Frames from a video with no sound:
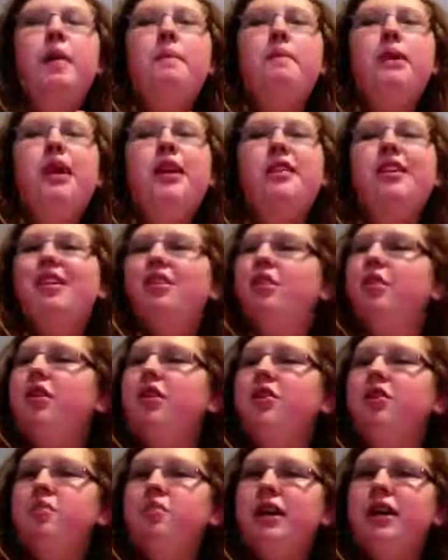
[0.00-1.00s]
Because I do
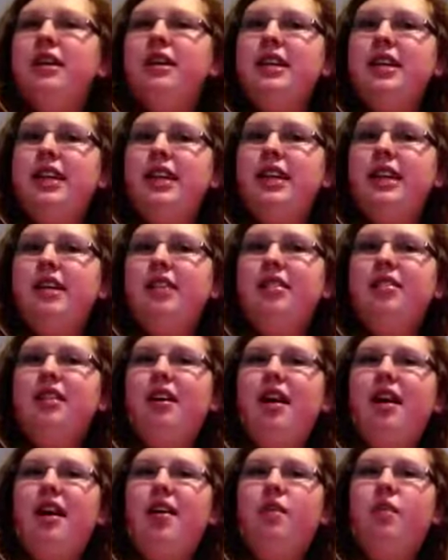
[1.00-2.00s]
have some ideas
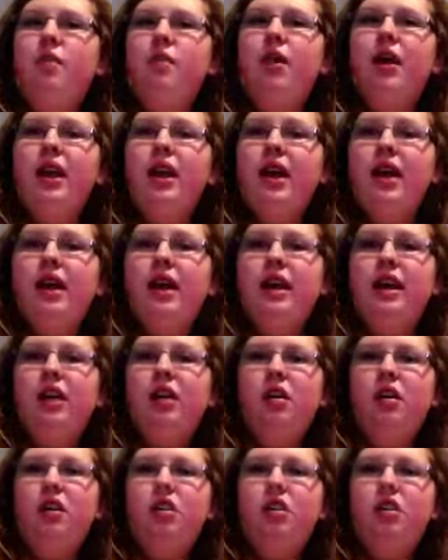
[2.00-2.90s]
of what I